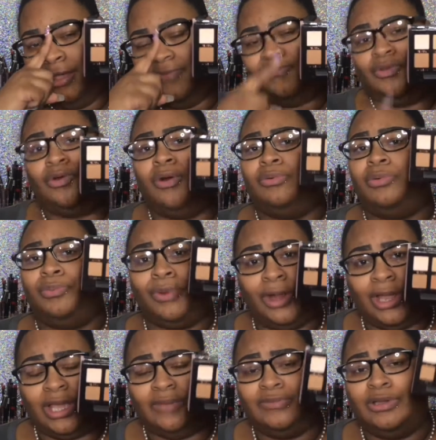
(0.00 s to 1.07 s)
If you're going to
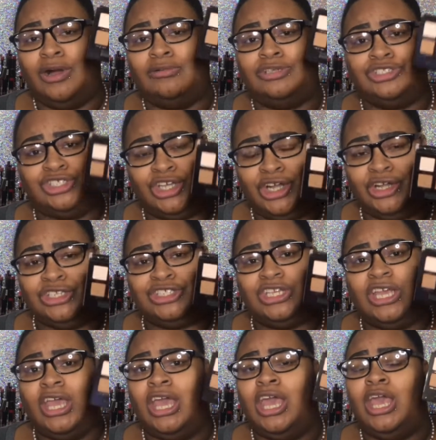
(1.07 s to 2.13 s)
work, if you're going to church,
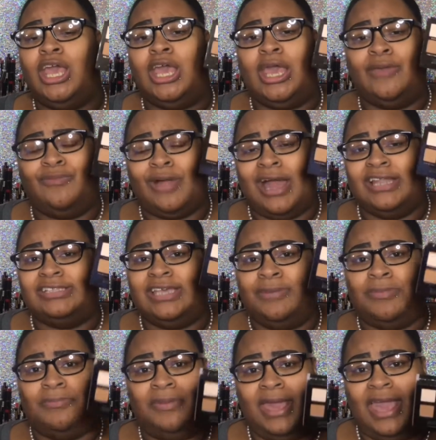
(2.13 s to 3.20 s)
if you got to
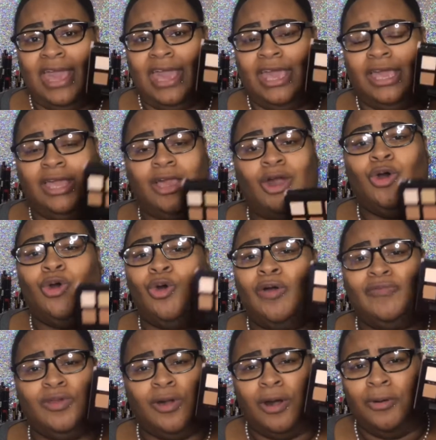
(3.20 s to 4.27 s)
date bae, or
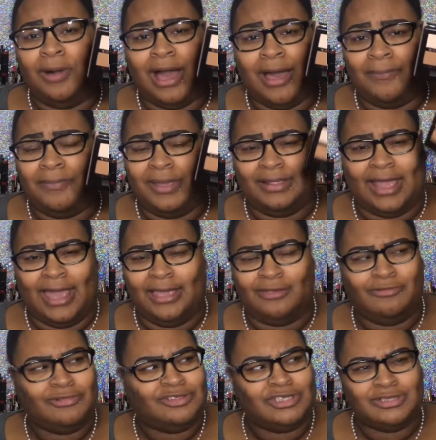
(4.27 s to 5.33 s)
if you hoe hopping. Like,
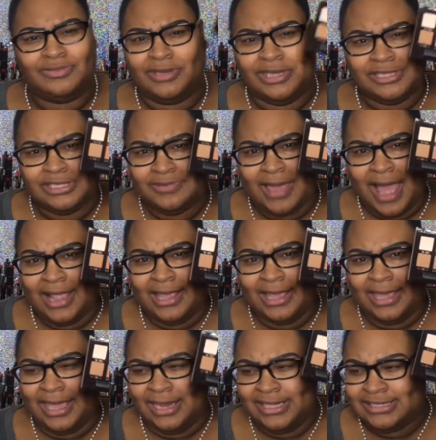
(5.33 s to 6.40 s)
you can just wear this
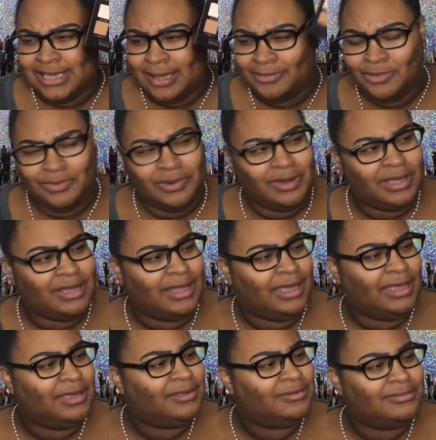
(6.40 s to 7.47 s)
palette anytime you want.
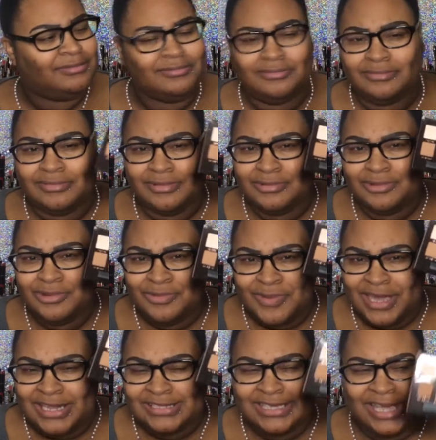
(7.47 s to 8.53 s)
Like, you can
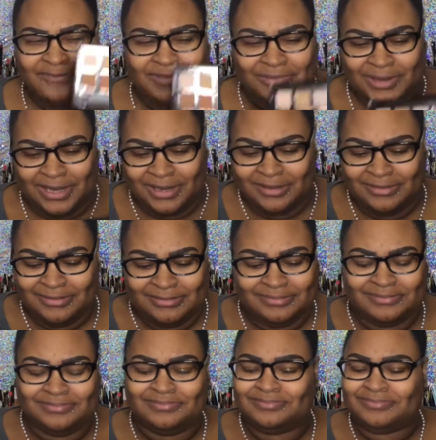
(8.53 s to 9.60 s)
wear this everywhere.
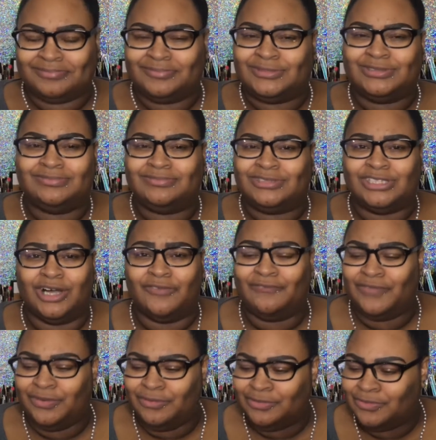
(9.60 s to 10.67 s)
To a
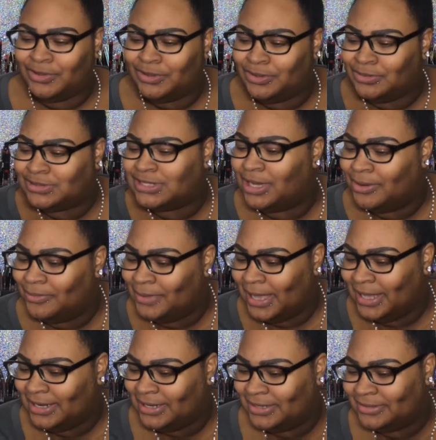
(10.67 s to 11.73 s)
funeral, to a
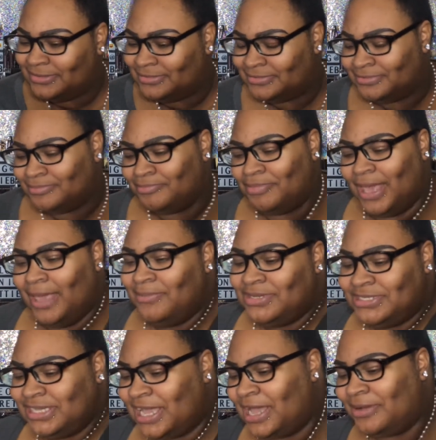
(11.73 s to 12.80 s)
wedding, baby
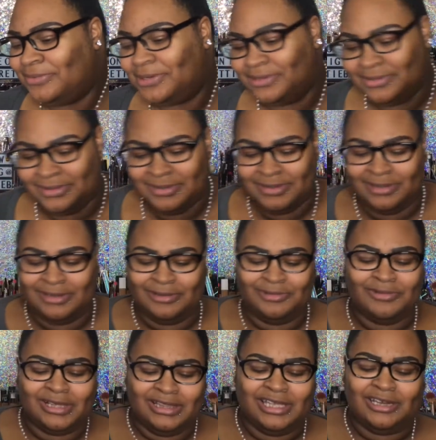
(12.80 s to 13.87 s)
shower.
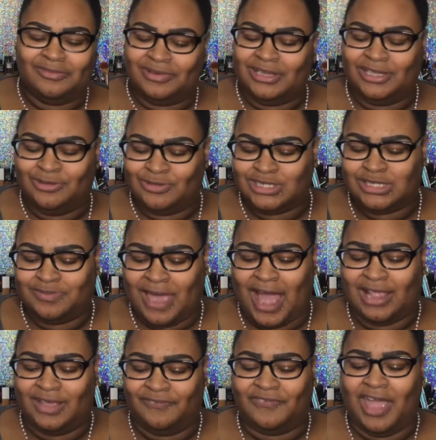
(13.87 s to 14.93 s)
You can literally use this
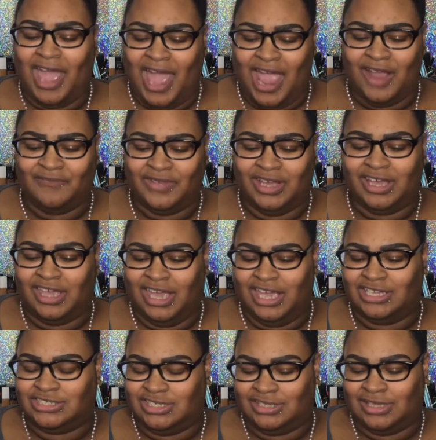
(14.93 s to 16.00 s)
palette for every
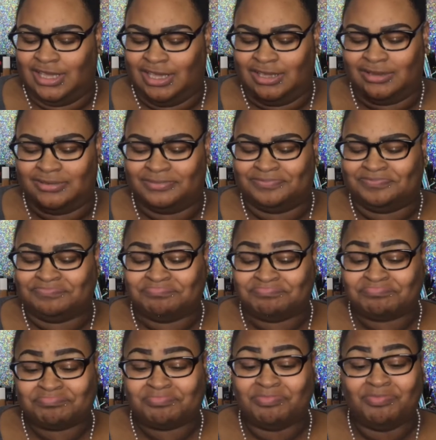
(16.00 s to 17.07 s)
occasion. Like,
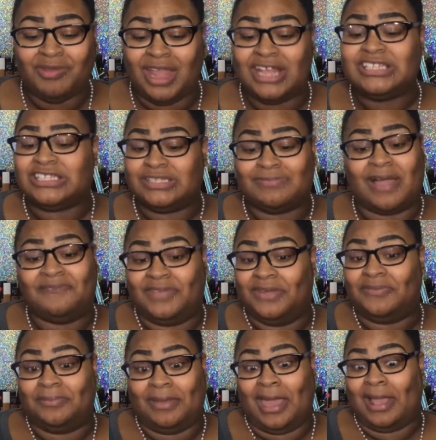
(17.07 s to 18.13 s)
this is my
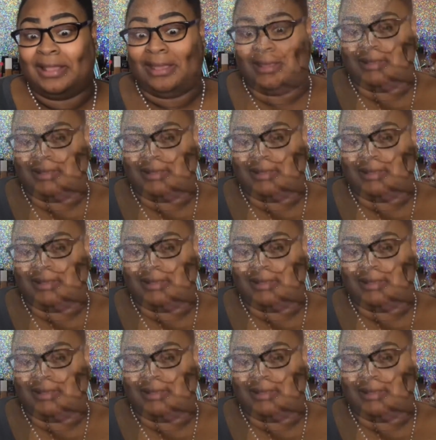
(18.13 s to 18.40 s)
favorite palette.